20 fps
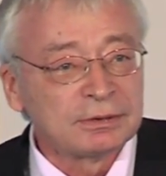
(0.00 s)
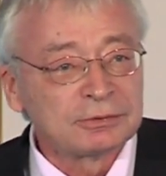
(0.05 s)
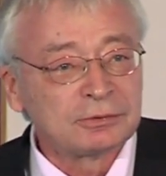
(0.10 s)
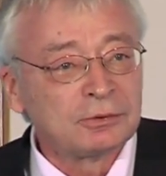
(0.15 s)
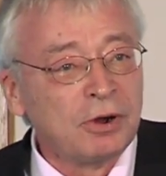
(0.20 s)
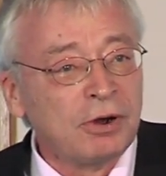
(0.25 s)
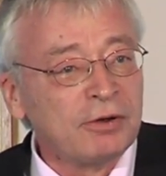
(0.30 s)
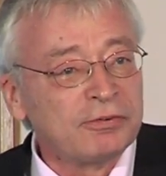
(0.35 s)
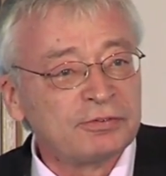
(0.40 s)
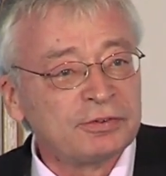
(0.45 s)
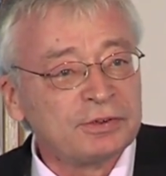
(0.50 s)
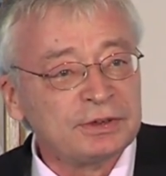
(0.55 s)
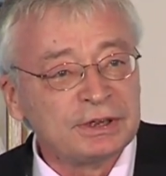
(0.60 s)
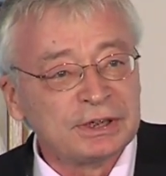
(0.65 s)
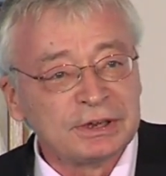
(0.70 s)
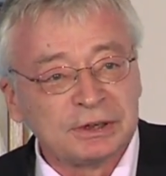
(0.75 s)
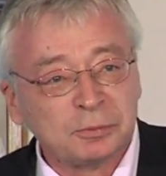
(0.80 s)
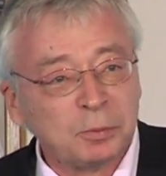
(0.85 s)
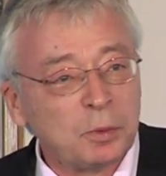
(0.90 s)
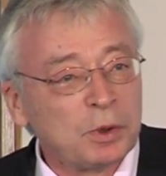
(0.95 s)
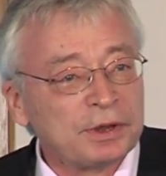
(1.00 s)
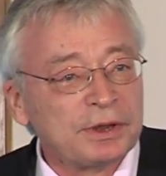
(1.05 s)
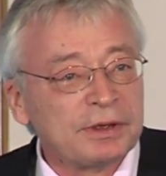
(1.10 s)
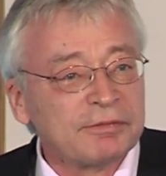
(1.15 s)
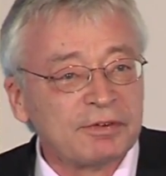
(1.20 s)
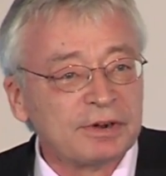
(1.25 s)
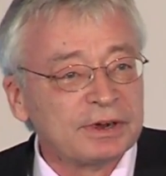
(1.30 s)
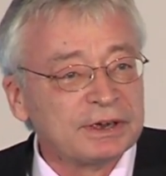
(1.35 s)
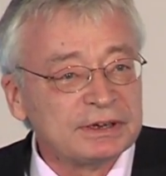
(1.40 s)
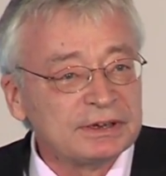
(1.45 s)
coffee and
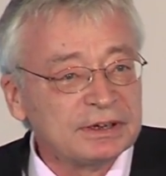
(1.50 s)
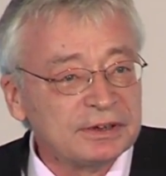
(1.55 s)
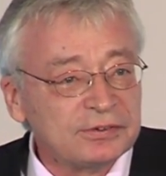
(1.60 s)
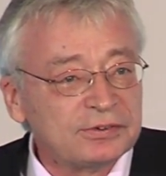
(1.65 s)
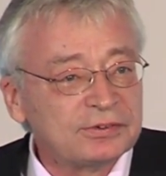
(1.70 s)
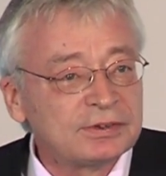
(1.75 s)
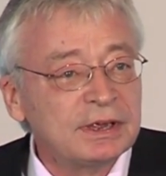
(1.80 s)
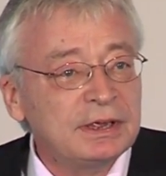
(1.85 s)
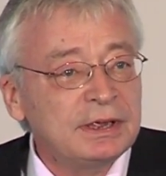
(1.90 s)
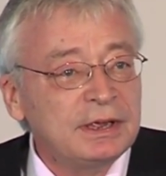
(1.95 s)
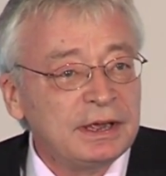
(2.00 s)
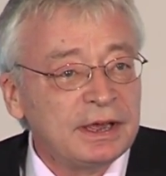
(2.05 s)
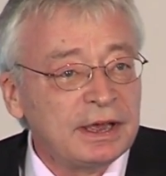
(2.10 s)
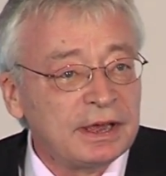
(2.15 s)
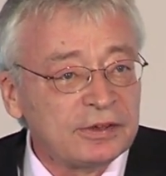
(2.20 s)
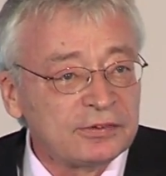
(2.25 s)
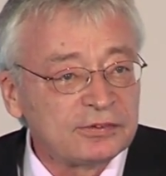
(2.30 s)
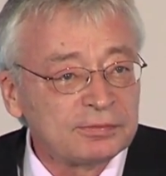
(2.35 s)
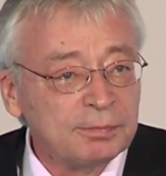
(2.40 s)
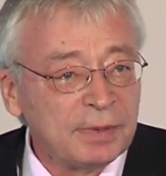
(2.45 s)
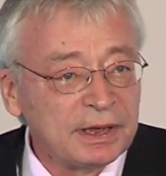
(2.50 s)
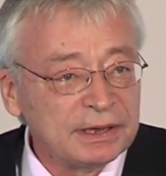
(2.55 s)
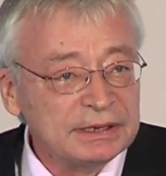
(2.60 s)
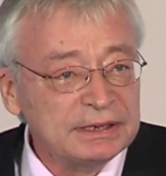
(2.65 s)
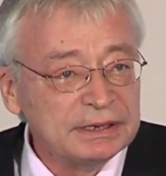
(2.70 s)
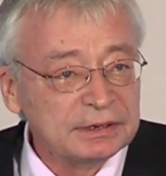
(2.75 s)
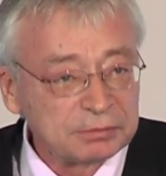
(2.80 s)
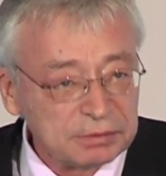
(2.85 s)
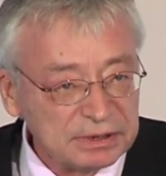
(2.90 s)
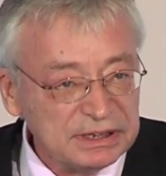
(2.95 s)
whatever it is as
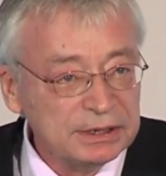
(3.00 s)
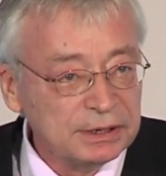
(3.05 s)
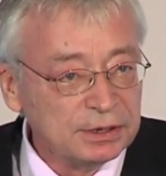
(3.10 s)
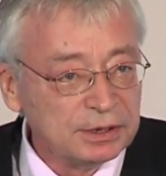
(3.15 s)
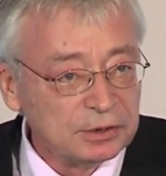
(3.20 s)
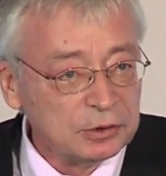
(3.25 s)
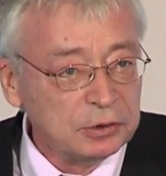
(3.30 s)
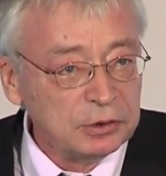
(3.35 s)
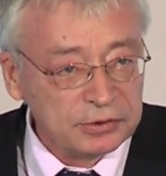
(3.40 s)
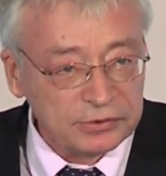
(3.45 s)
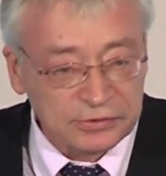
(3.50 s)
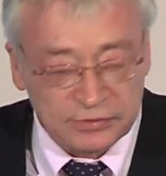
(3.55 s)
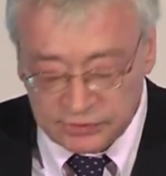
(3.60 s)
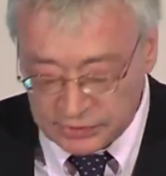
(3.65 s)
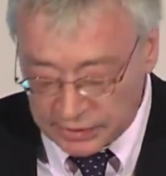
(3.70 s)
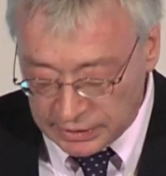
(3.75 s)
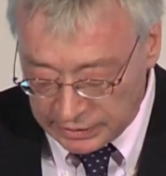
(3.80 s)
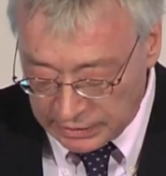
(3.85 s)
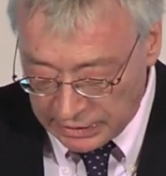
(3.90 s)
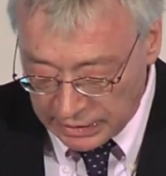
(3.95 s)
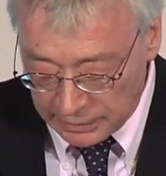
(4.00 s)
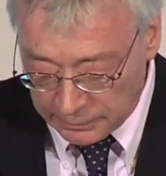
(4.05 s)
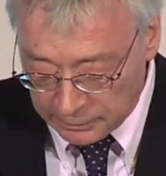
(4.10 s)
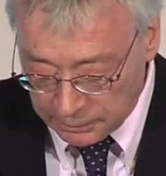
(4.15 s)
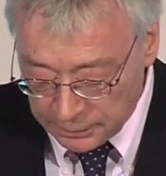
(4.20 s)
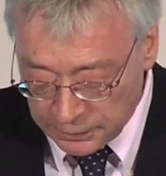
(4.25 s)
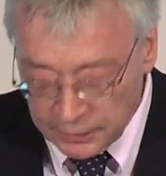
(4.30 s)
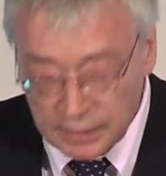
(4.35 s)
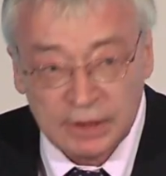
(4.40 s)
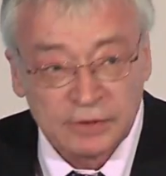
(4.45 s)
money, real goods again.
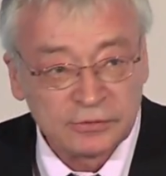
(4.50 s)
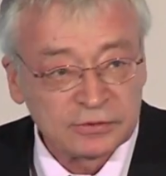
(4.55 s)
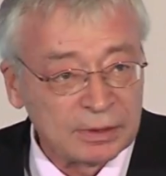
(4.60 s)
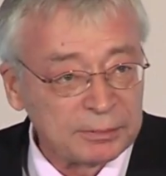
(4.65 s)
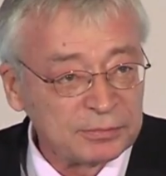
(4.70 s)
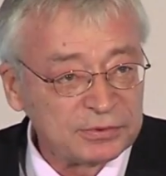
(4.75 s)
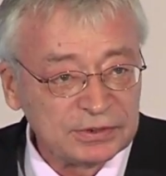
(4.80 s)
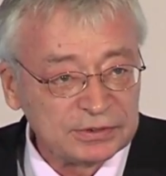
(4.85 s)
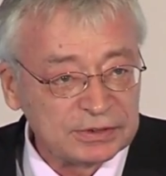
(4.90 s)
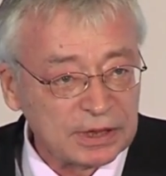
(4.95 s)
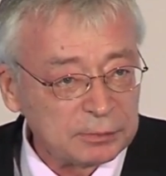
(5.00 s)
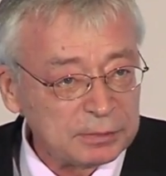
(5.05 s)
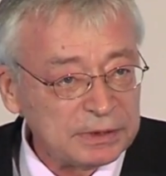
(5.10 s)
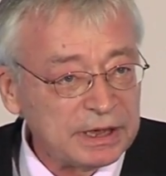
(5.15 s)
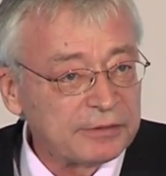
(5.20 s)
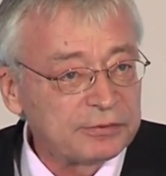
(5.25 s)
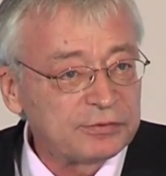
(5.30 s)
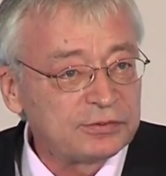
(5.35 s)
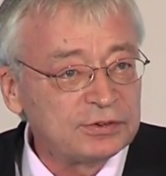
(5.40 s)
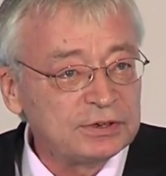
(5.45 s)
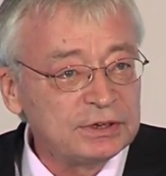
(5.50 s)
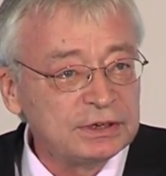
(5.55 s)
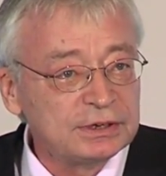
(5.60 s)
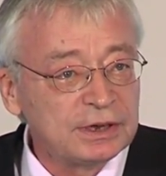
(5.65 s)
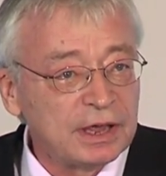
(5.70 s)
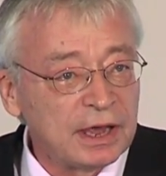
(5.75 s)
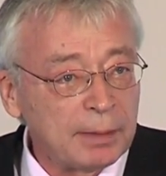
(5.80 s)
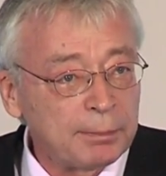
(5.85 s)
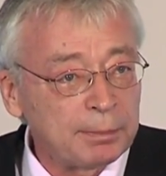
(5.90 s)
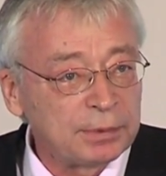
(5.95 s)
Something that we have seen
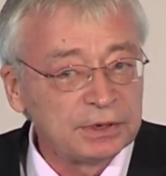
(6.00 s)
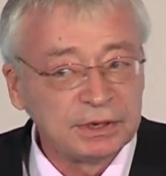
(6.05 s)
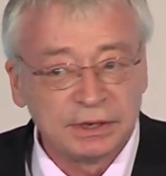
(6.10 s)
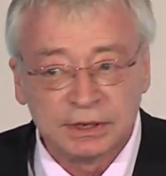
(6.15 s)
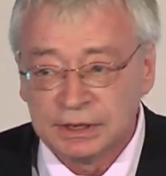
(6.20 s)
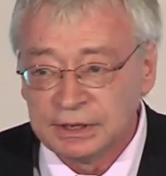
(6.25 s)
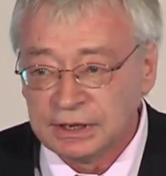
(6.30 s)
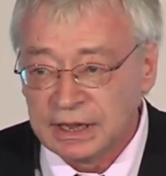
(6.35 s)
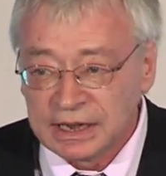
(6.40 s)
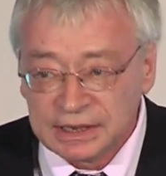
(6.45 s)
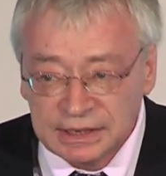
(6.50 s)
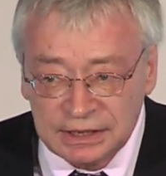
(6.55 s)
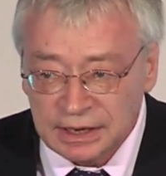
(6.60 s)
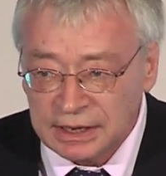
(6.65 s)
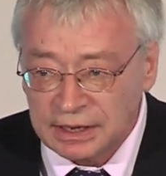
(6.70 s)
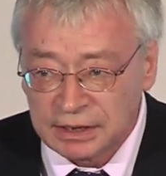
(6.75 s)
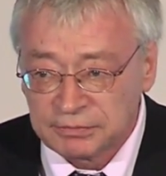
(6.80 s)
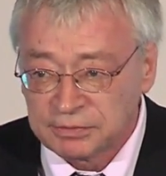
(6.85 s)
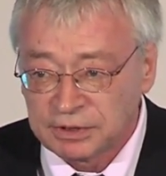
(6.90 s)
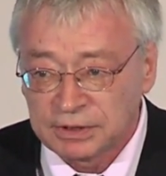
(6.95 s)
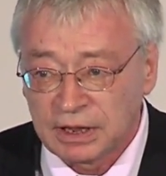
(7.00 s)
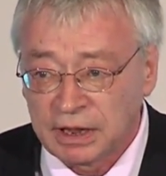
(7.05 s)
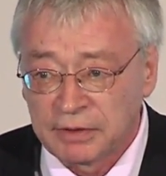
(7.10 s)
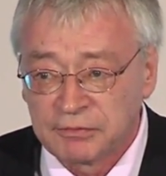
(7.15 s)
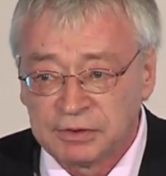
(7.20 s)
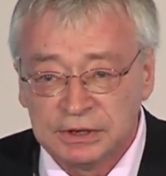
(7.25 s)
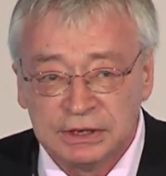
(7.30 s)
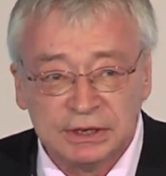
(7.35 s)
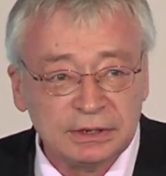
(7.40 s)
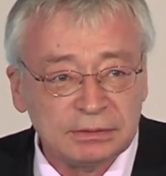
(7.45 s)
happening in
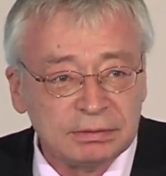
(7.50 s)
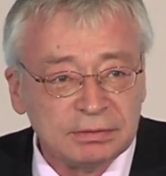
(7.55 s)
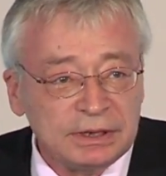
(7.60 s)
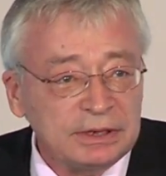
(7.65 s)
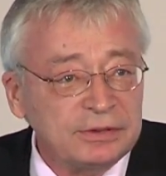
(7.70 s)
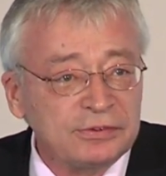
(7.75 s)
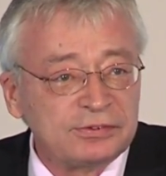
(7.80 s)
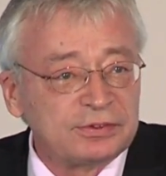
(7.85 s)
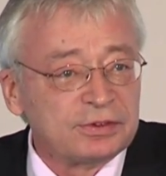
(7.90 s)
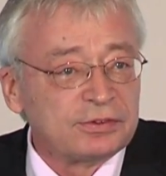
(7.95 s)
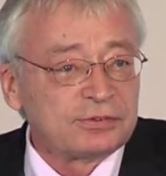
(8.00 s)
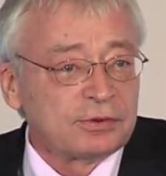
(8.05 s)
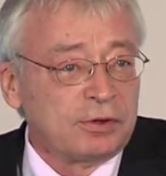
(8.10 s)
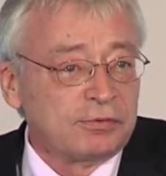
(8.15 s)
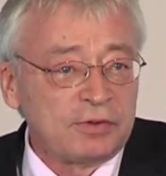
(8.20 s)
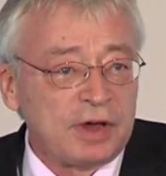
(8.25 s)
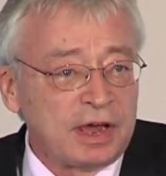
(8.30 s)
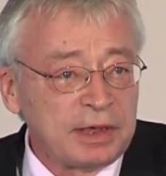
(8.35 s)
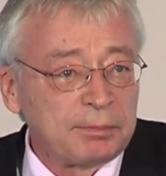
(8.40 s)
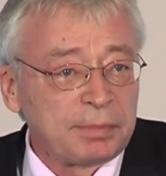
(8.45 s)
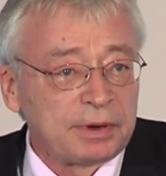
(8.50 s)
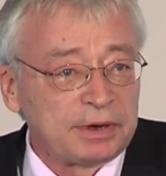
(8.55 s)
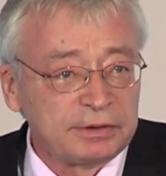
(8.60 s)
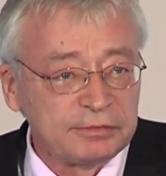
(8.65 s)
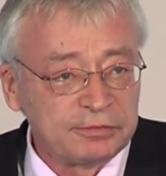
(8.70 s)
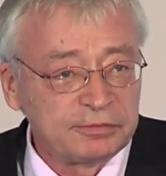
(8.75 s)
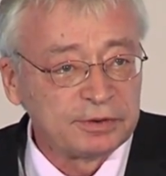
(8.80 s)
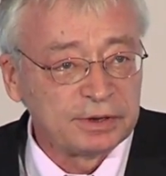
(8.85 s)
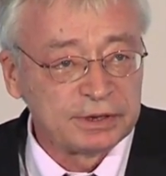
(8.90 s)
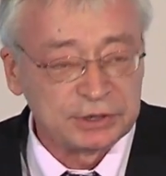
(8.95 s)
every instance of
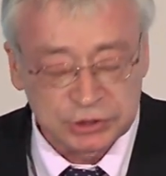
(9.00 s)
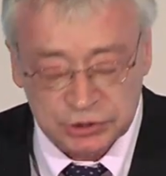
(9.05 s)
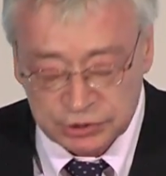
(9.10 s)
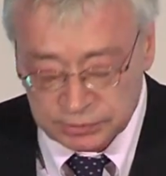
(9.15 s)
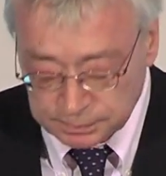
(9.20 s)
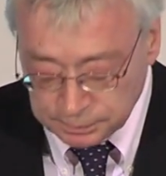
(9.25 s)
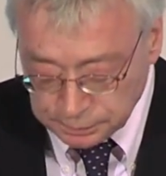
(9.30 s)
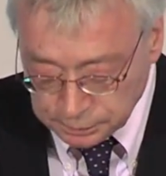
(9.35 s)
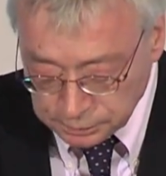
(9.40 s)
hyperinflation.